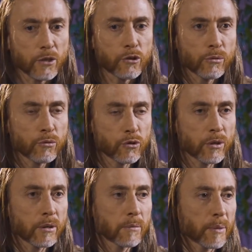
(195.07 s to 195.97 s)
It doesn't
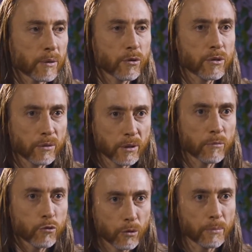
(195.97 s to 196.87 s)
mean that you should
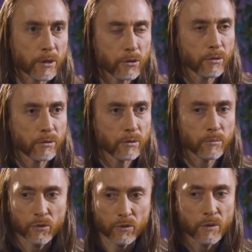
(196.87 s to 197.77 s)
condone what's happening.
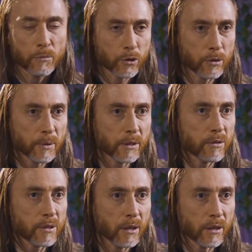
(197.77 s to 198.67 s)
You can stand up
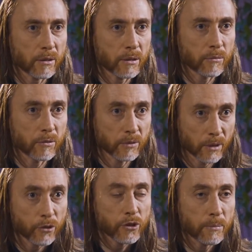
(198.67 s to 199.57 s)
against it. You
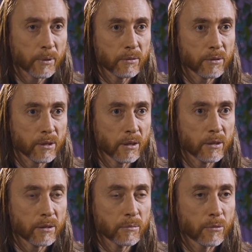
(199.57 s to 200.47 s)
must stand up
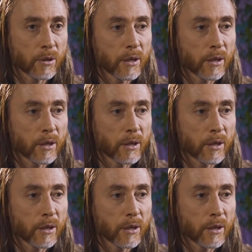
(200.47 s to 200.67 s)
against it.